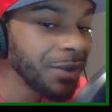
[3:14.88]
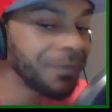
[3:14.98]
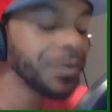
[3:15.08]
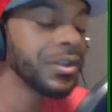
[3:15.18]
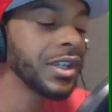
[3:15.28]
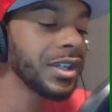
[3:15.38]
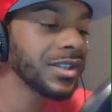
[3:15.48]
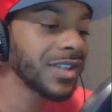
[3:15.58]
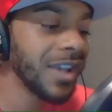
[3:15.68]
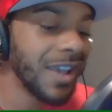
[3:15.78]
few
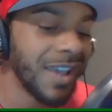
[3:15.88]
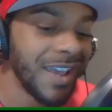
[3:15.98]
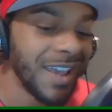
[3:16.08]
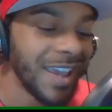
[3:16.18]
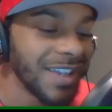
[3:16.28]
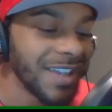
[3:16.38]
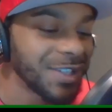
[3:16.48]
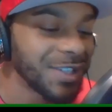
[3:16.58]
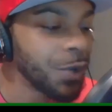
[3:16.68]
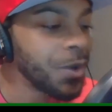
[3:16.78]
things. And
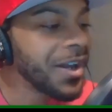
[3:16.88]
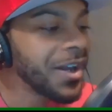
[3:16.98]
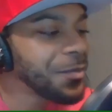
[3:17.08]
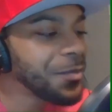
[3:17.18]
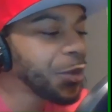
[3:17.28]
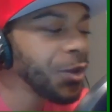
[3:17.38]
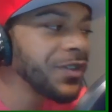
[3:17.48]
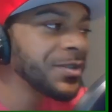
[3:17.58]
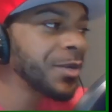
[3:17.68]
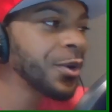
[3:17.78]
so
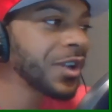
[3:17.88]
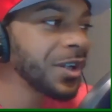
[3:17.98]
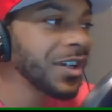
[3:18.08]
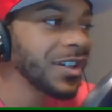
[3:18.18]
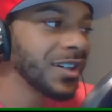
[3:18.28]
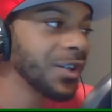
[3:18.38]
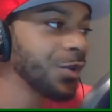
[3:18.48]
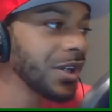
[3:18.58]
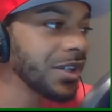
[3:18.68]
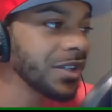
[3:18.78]
we've spoken a
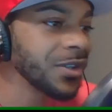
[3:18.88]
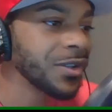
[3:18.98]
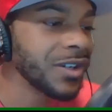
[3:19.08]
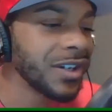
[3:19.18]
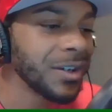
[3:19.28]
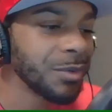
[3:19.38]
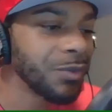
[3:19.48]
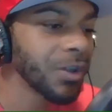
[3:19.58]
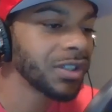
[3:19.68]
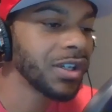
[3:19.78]
great deal. We've
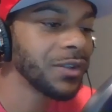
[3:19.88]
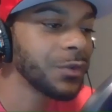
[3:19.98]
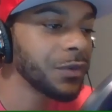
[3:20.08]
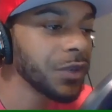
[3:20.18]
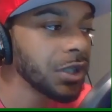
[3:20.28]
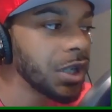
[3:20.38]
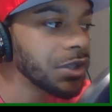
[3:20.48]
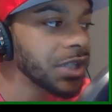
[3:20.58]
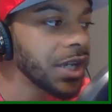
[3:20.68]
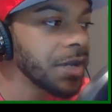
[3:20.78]
worked together for a very long
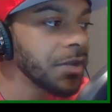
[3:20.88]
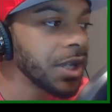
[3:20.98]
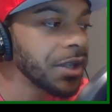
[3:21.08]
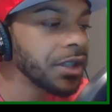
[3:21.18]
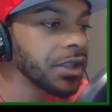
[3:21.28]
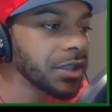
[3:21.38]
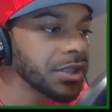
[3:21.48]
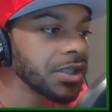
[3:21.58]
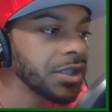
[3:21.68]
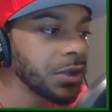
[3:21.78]
time, and I think that
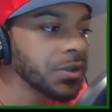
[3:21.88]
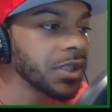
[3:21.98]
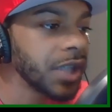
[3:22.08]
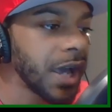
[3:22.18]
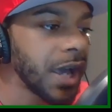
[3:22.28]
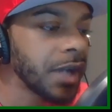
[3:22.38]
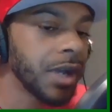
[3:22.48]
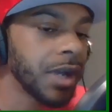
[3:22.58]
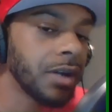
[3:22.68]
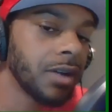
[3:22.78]
she knows a lot
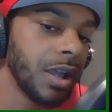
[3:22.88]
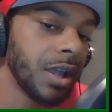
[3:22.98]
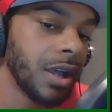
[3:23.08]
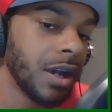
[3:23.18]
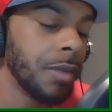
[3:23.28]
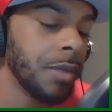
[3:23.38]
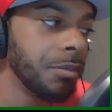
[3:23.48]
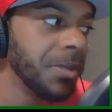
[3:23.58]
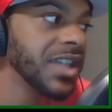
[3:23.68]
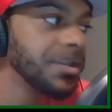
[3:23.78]
about
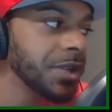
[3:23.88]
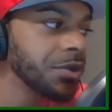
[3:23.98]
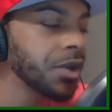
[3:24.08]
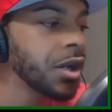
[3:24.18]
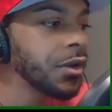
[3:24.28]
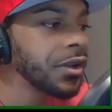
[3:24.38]
men's mental health.